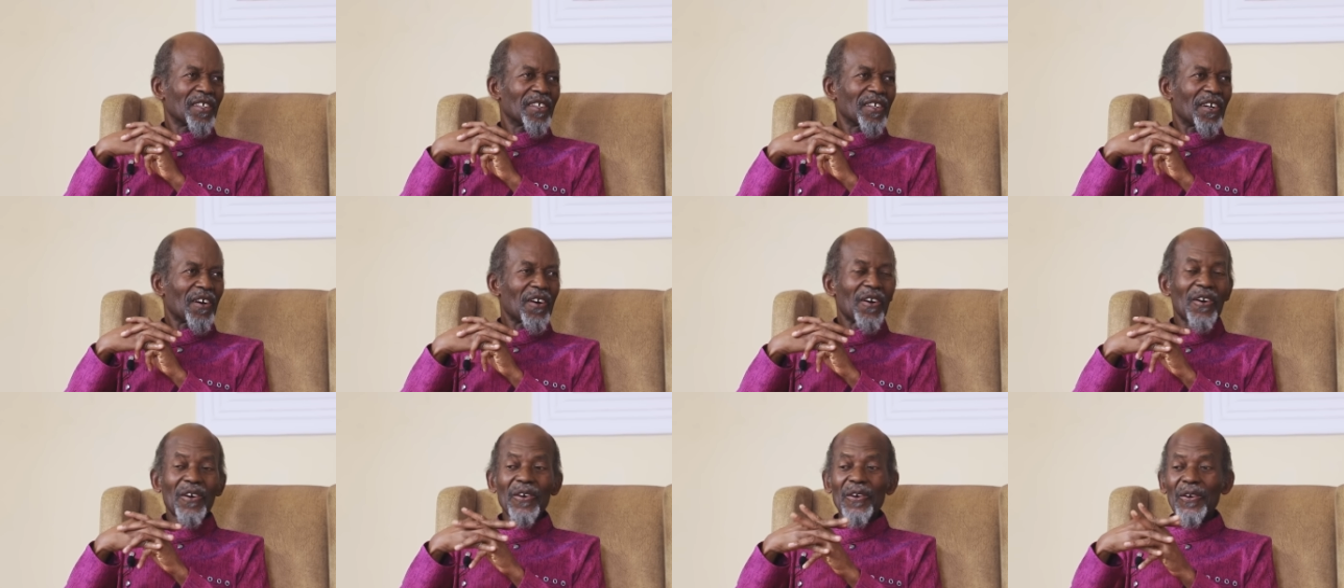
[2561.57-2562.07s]

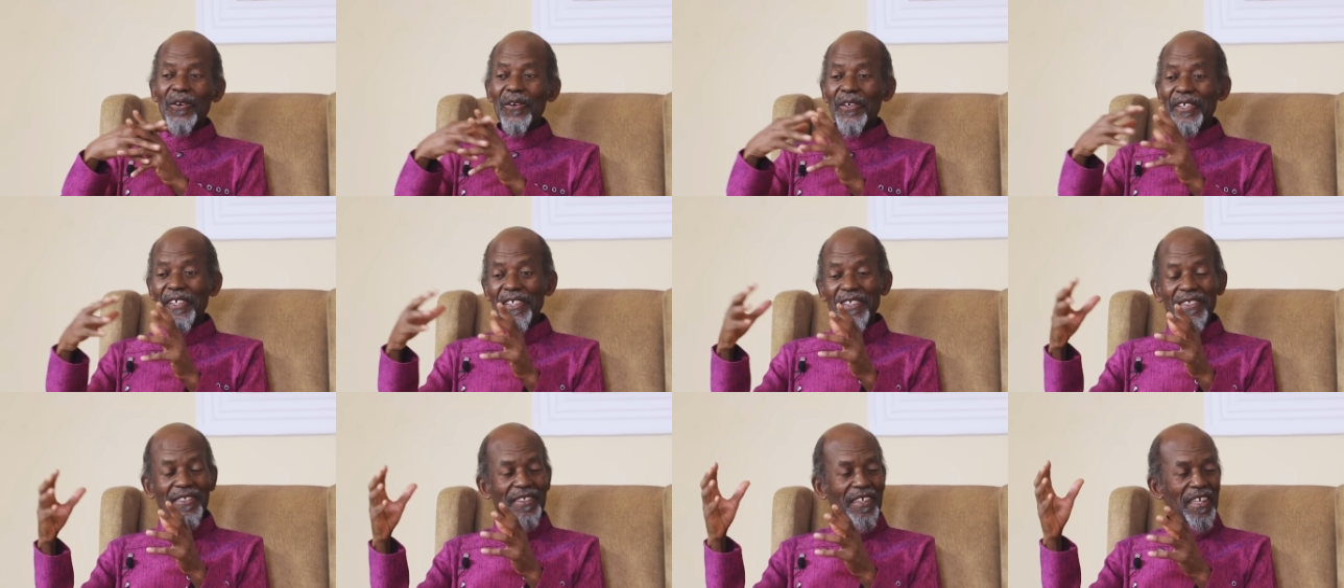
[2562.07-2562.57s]
all
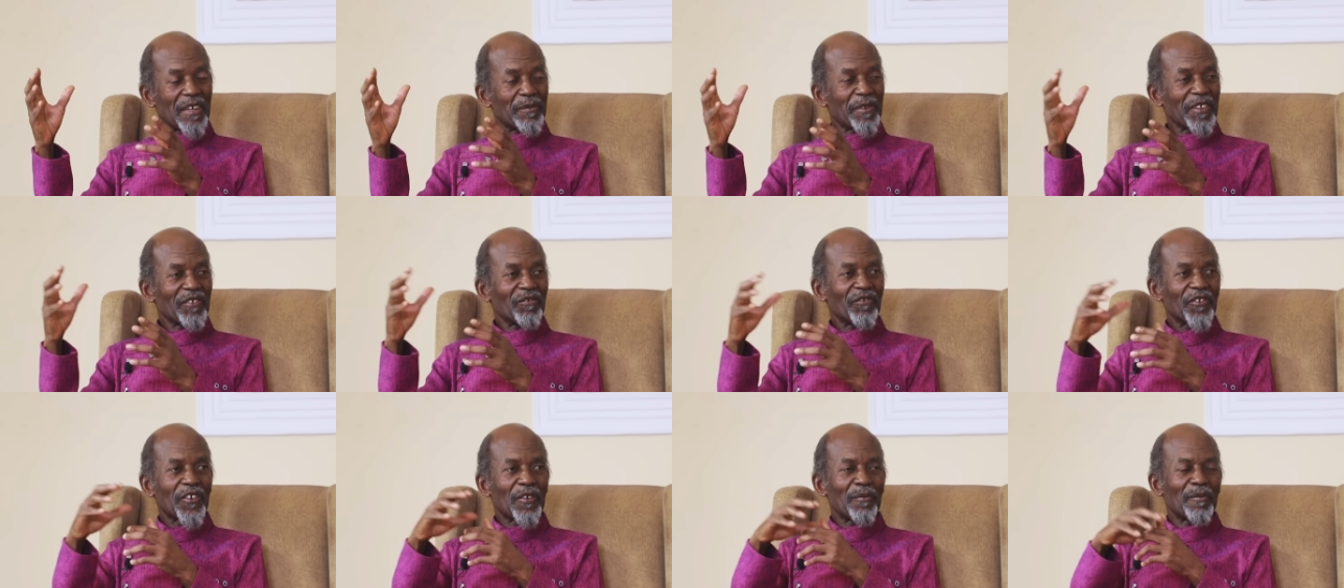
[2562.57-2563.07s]
is
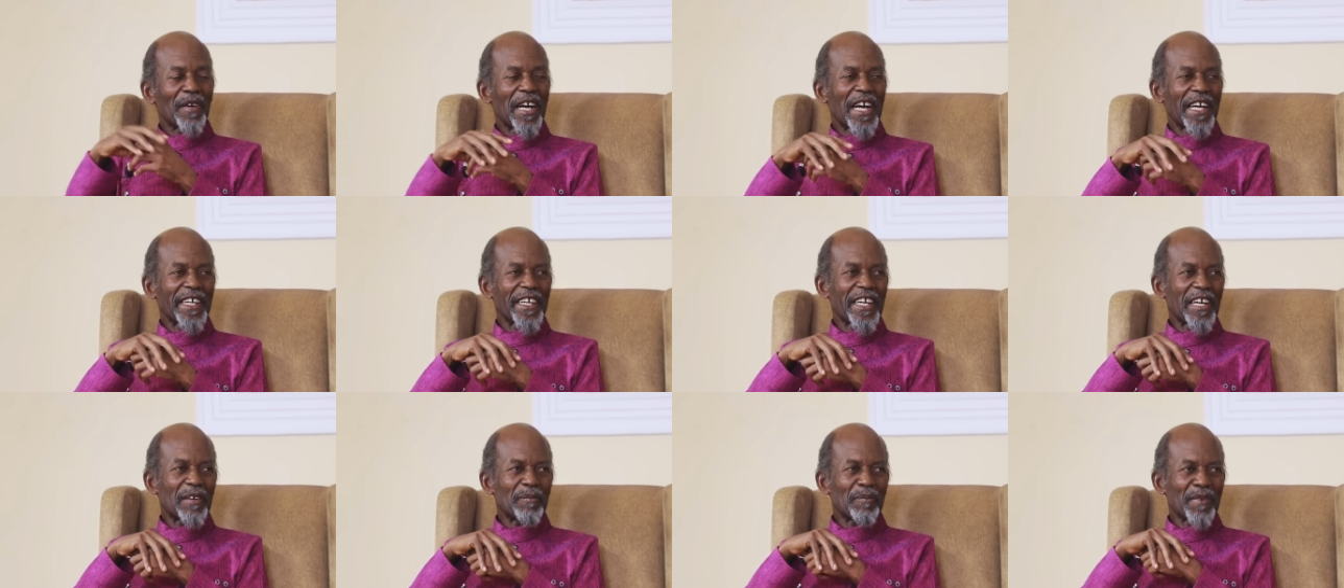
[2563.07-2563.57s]
coming from
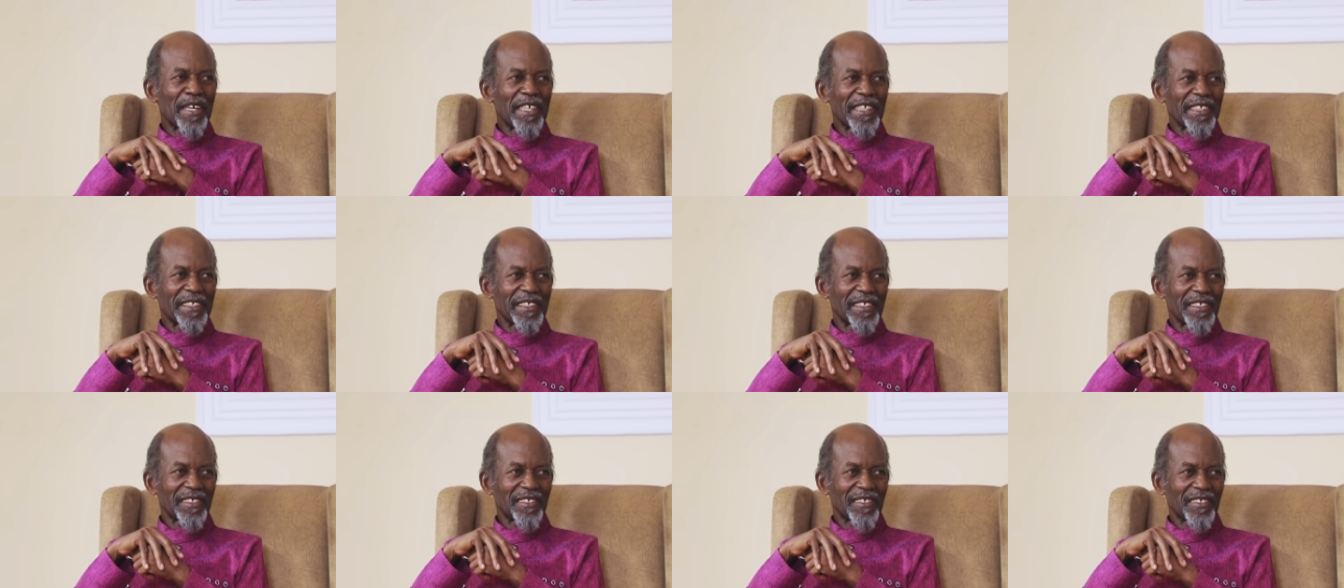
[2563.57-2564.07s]
higher
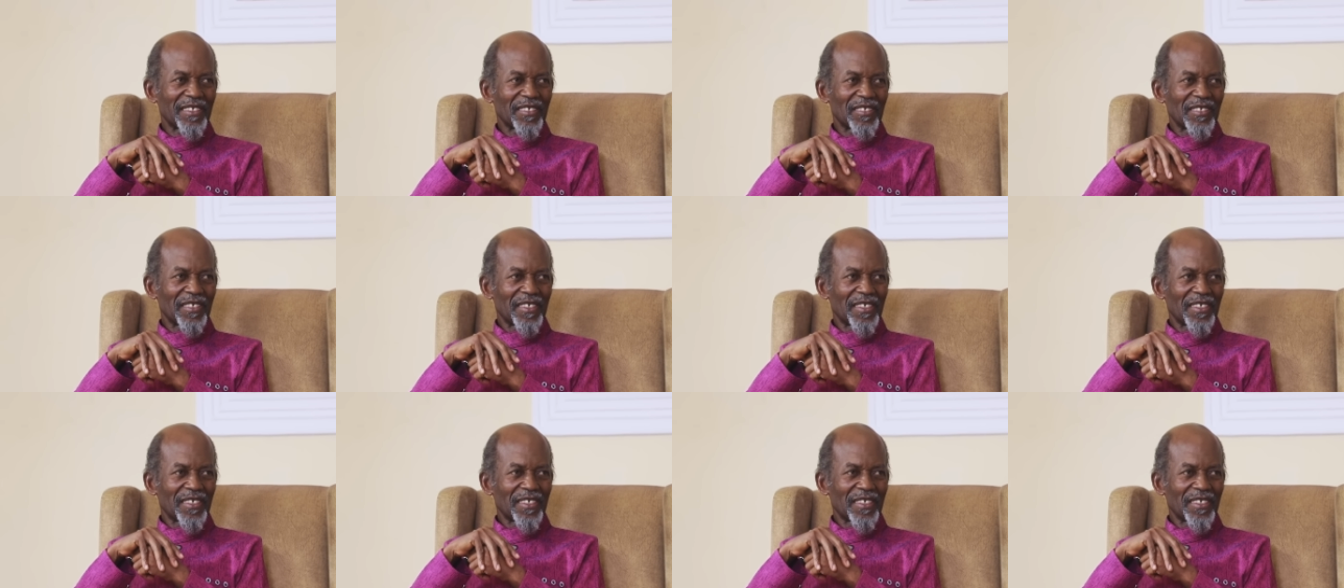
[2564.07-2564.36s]
mind.